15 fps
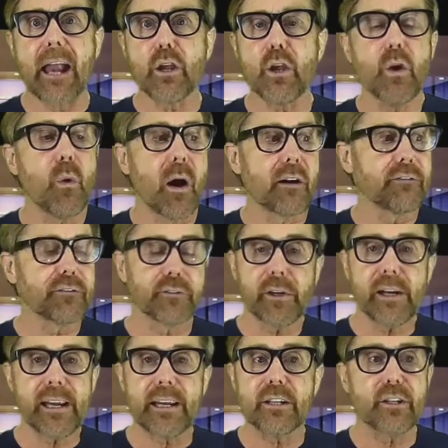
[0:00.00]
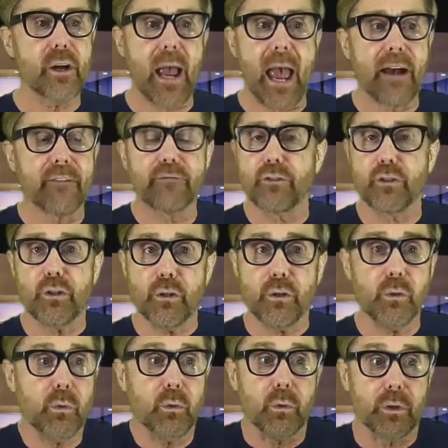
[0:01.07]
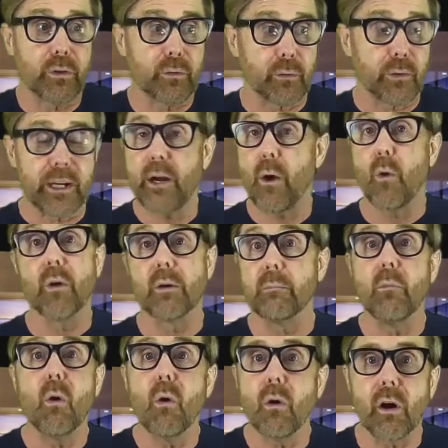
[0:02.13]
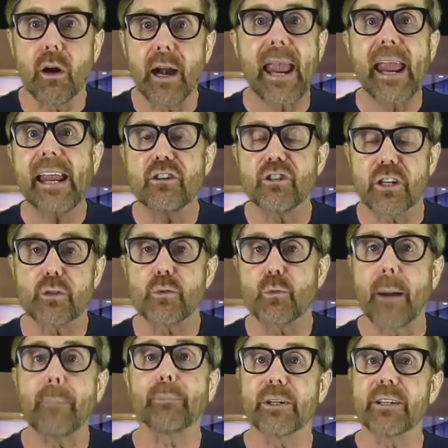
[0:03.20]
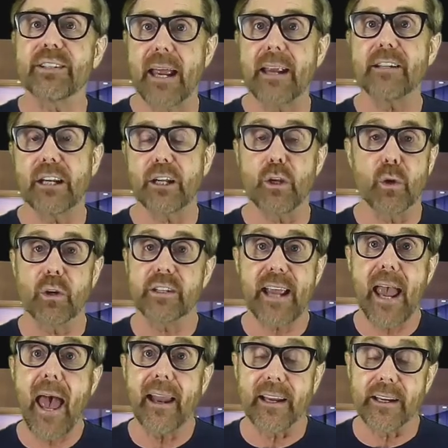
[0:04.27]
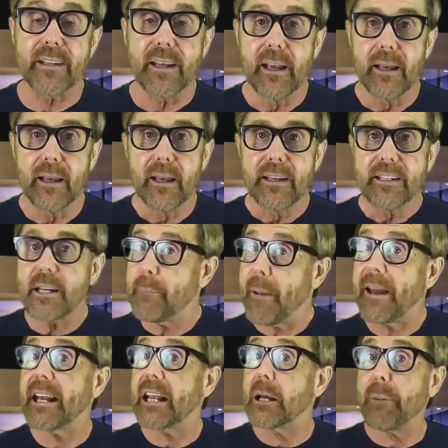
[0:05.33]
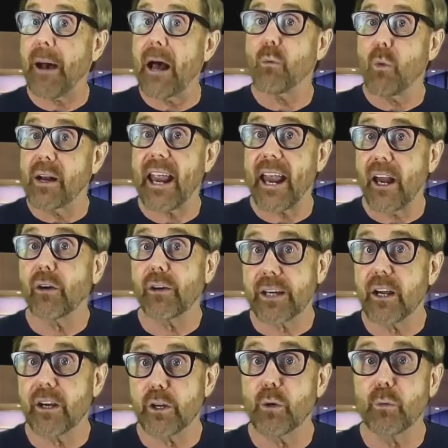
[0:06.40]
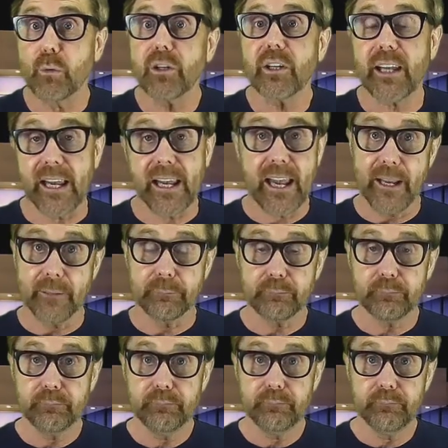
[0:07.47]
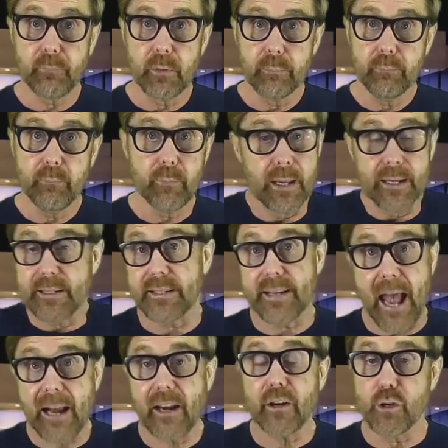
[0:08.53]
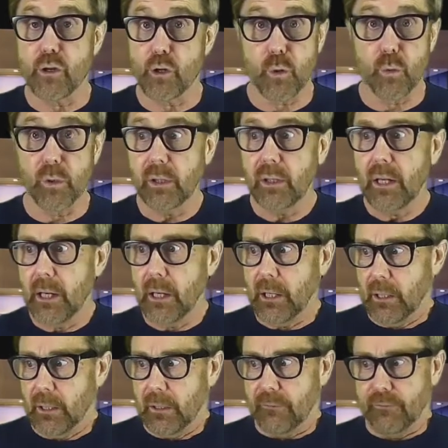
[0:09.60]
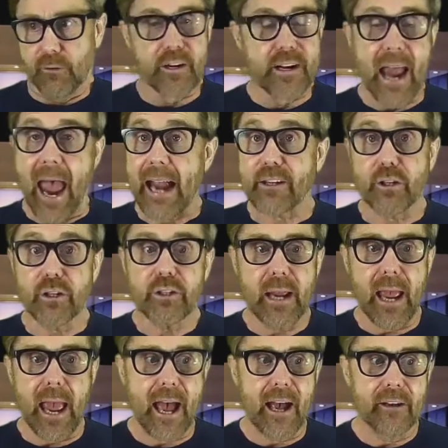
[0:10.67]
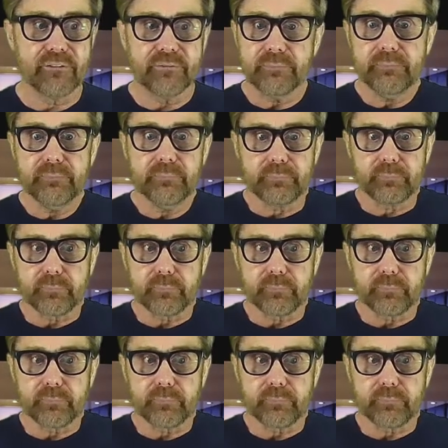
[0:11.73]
that you are free to have 2 or 3 or more agents representing your talent, depending upon what area you're working in. It's not unusual for an actor to have